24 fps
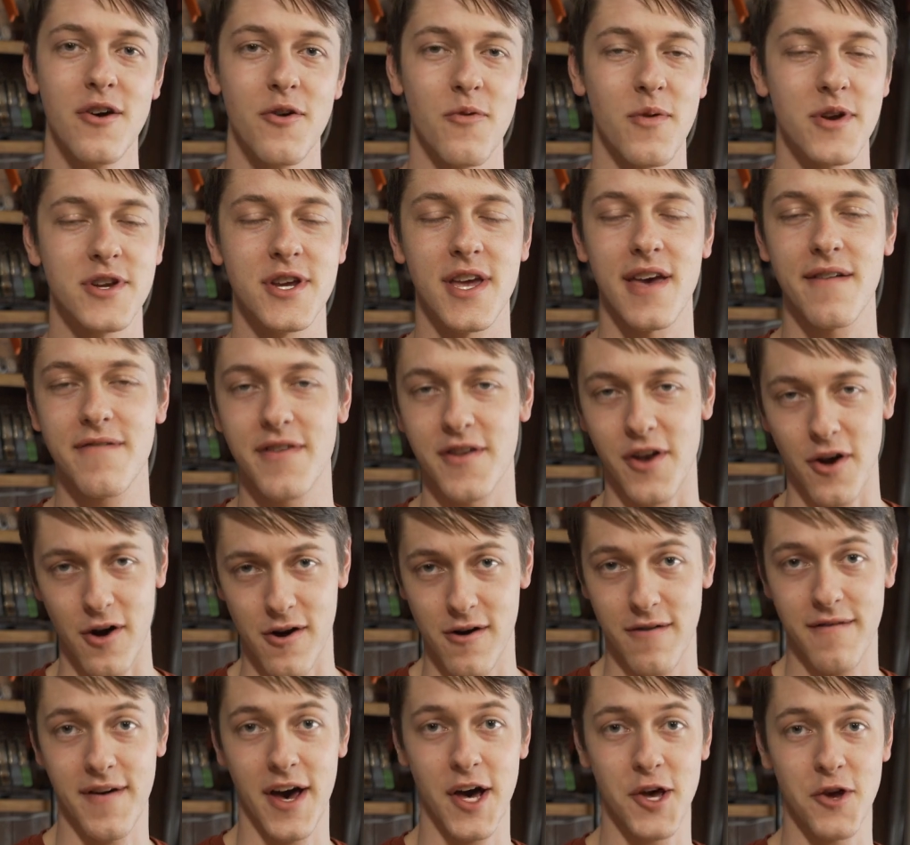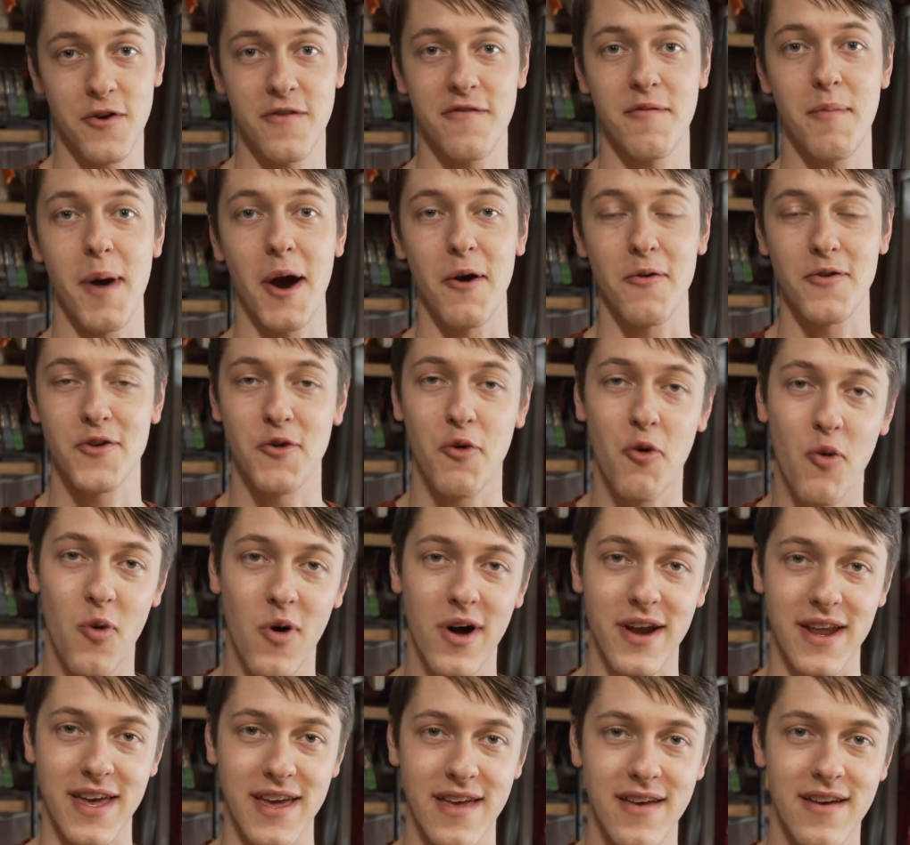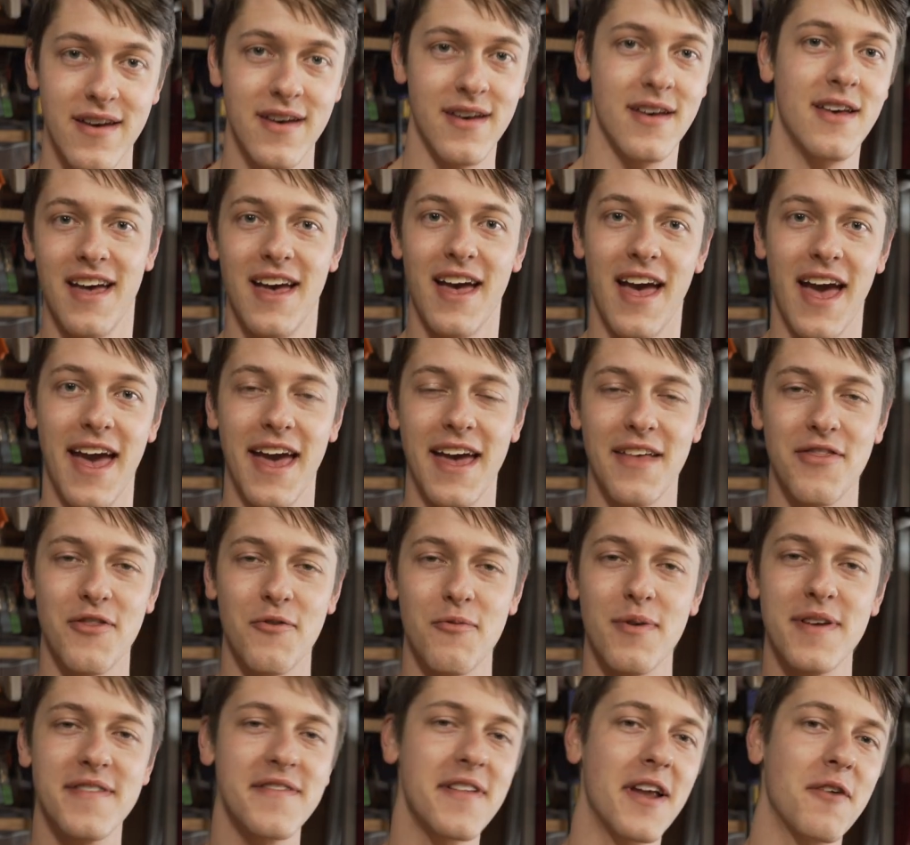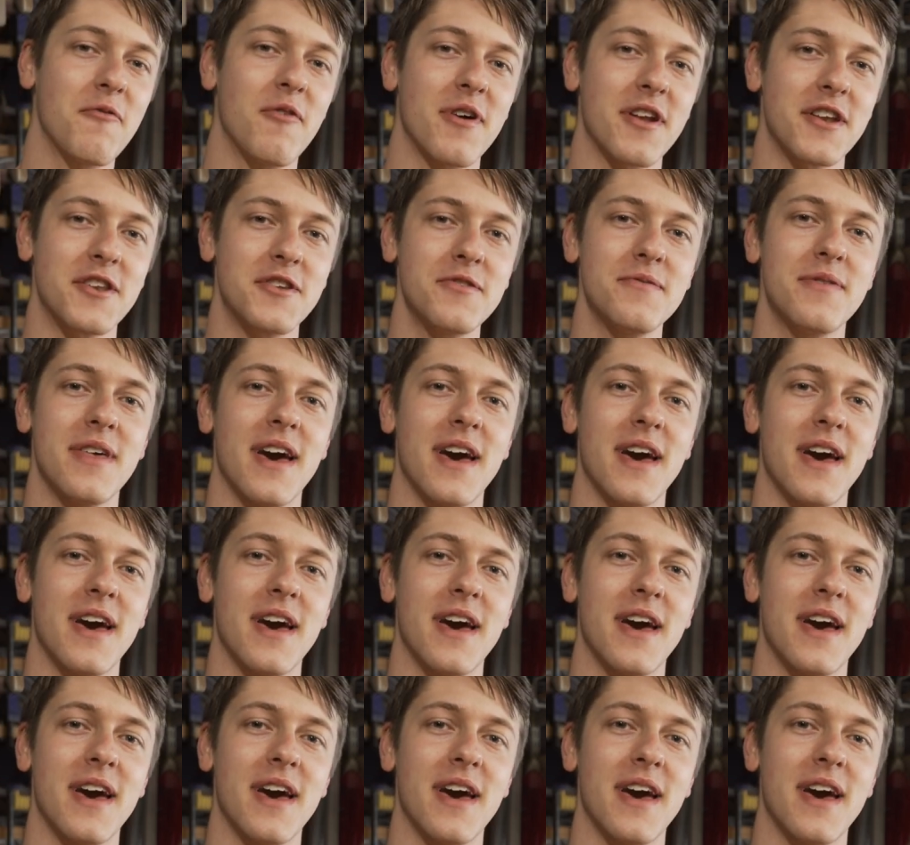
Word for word: which gives an R value of about 20. And the reason I want to do